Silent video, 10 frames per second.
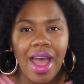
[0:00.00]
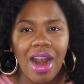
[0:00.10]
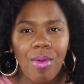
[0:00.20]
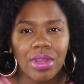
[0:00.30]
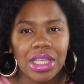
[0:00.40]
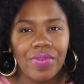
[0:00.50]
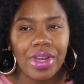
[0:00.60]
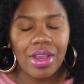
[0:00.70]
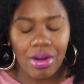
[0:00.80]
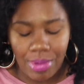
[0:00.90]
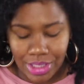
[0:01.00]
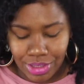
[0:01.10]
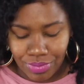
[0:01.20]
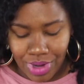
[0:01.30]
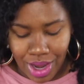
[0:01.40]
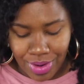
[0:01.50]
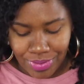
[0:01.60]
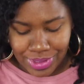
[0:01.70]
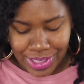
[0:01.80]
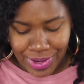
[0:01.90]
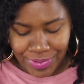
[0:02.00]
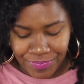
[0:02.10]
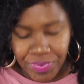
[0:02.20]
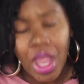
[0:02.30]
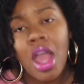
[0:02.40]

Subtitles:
I don't want this video to be too long, so.